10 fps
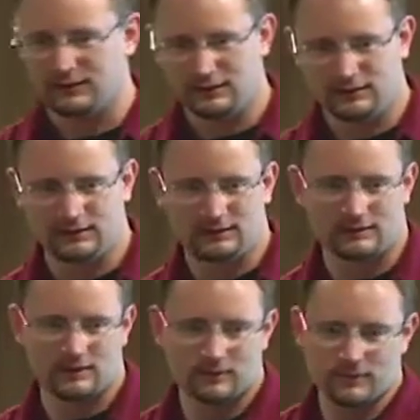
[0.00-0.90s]
for
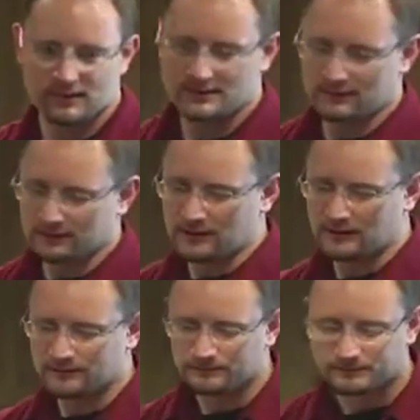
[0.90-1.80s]
a couple
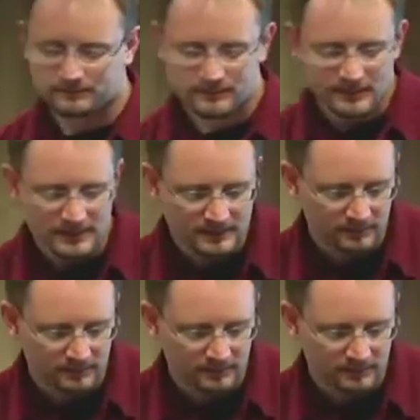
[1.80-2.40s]
bucks here and there.